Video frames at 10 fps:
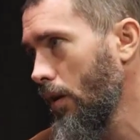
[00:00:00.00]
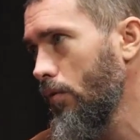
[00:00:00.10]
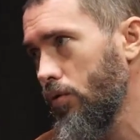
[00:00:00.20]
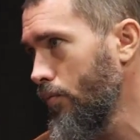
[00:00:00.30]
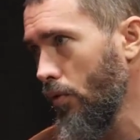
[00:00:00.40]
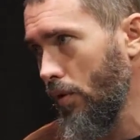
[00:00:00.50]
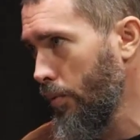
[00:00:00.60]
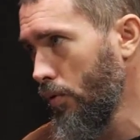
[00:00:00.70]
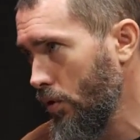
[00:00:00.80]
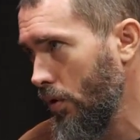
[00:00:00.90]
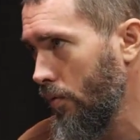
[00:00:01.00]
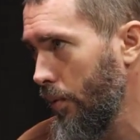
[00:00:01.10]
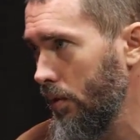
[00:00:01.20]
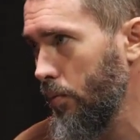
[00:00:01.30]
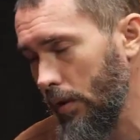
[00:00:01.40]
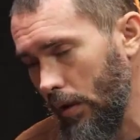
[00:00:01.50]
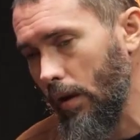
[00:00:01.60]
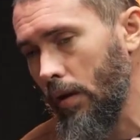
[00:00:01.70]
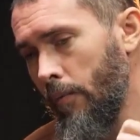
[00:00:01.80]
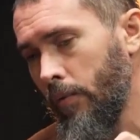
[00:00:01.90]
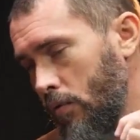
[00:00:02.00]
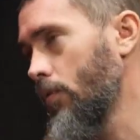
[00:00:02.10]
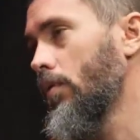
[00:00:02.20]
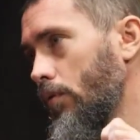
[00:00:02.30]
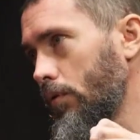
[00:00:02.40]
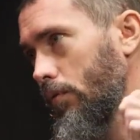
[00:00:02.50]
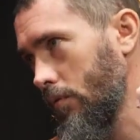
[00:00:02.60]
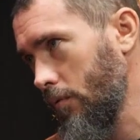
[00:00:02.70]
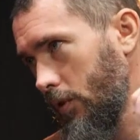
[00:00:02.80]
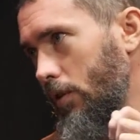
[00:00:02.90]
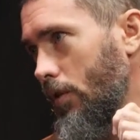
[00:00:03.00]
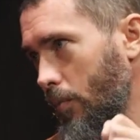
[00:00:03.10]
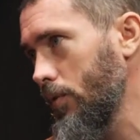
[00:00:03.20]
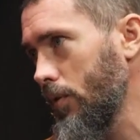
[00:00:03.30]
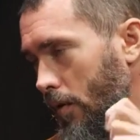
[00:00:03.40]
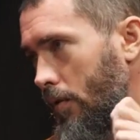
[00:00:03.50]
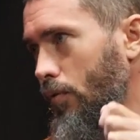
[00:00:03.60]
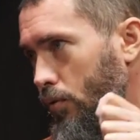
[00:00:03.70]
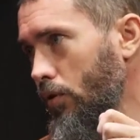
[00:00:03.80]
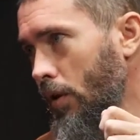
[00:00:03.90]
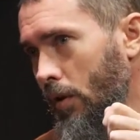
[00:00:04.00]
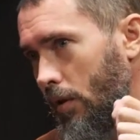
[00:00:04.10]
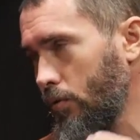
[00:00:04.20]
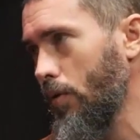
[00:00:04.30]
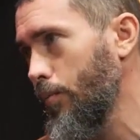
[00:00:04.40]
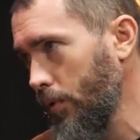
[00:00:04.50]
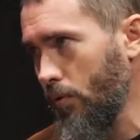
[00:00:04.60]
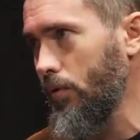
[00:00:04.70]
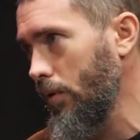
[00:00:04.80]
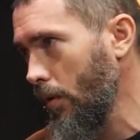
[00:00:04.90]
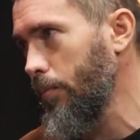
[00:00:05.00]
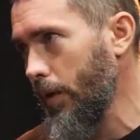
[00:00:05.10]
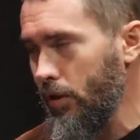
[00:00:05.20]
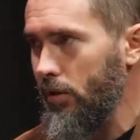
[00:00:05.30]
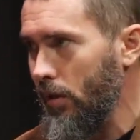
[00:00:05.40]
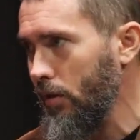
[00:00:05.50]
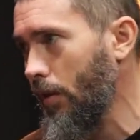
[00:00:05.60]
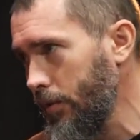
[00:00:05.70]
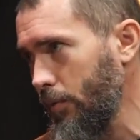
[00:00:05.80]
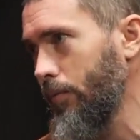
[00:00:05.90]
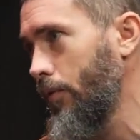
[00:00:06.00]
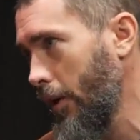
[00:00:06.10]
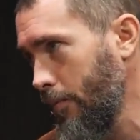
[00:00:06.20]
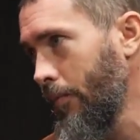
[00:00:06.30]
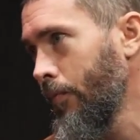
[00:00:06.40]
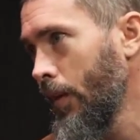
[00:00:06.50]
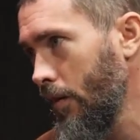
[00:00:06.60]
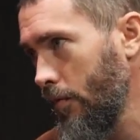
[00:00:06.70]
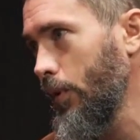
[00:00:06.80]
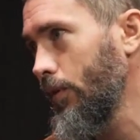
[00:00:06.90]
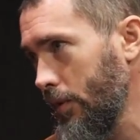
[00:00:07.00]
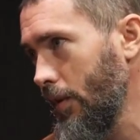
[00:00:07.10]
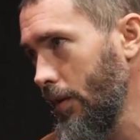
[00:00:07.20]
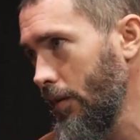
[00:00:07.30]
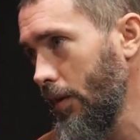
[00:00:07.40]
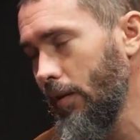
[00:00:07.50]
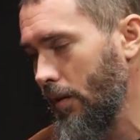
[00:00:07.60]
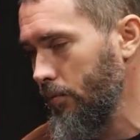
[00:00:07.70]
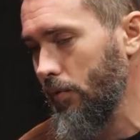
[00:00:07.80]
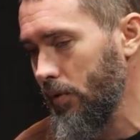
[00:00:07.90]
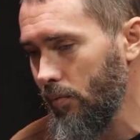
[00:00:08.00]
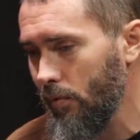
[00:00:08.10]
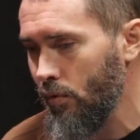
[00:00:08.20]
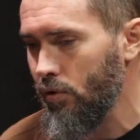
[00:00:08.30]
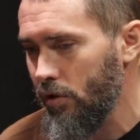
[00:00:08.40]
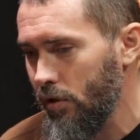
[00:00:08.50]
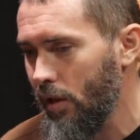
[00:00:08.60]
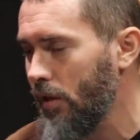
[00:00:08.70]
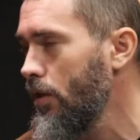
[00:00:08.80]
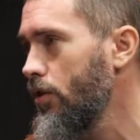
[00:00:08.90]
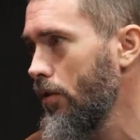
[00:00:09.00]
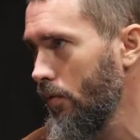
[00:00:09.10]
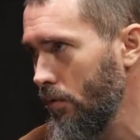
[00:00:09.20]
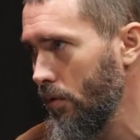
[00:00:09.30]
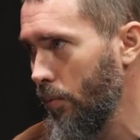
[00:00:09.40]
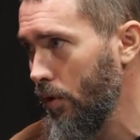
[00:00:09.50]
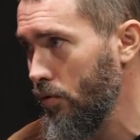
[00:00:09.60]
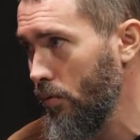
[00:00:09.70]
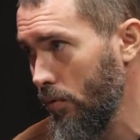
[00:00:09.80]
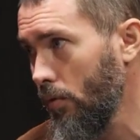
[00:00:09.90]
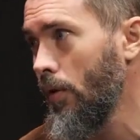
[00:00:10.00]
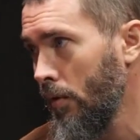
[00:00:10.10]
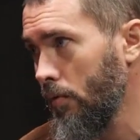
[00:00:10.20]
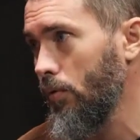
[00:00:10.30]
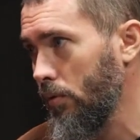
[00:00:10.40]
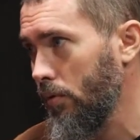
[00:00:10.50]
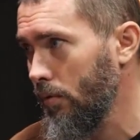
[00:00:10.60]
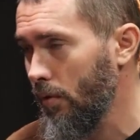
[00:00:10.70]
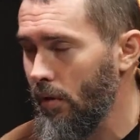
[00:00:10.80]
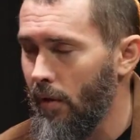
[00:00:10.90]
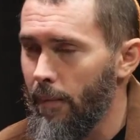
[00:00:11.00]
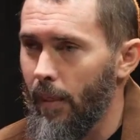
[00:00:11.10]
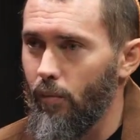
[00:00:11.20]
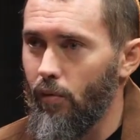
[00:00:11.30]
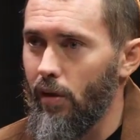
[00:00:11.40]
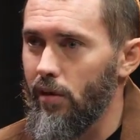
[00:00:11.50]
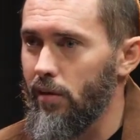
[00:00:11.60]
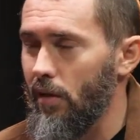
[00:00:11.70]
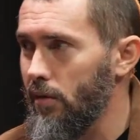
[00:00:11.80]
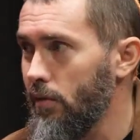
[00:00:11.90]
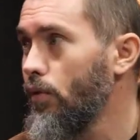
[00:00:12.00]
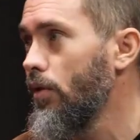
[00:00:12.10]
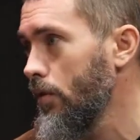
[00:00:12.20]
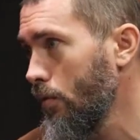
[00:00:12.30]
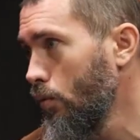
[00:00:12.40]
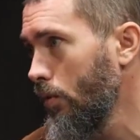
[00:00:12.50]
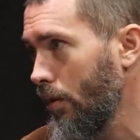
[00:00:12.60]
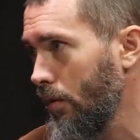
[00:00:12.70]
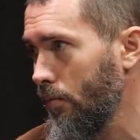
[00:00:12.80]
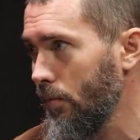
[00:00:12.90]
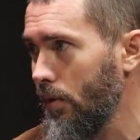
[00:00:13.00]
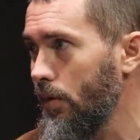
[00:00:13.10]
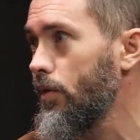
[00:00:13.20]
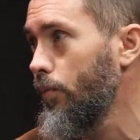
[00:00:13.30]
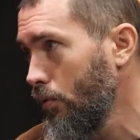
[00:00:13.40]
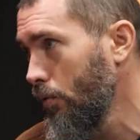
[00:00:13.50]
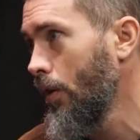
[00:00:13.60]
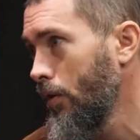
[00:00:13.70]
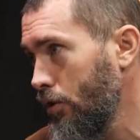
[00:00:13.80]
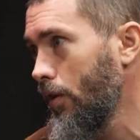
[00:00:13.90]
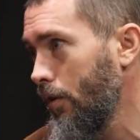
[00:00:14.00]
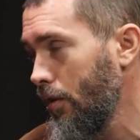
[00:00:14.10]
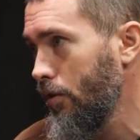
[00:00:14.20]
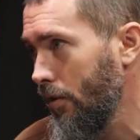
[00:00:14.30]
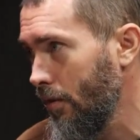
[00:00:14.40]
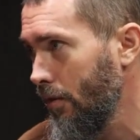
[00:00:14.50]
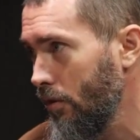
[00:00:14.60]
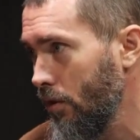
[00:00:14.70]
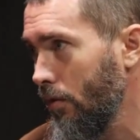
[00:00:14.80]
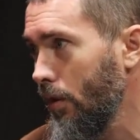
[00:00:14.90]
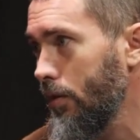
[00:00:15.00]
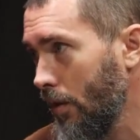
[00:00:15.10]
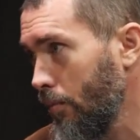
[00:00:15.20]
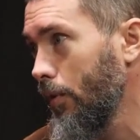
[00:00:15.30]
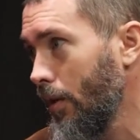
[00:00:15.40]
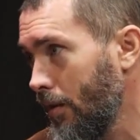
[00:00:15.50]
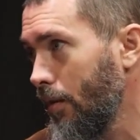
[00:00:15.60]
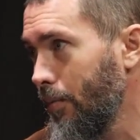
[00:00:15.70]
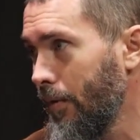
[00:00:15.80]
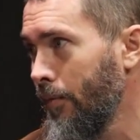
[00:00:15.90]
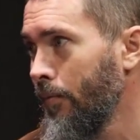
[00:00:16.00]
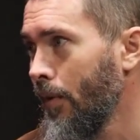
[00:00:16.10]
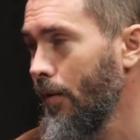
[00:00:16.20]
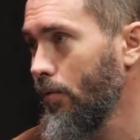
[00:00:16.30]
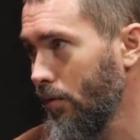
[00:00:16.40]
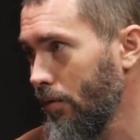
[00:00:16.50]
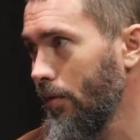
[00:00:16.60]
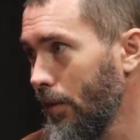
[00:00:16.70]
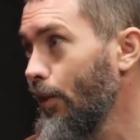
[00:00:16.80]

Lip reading: A lot of buns. Basically, it's like physically imagining a key that fits almost every door in the meta-universe. There are very few of them there, 4,095 pieces. Literally this morning, in 10 minutes, 4,000 people have become owners of these keys.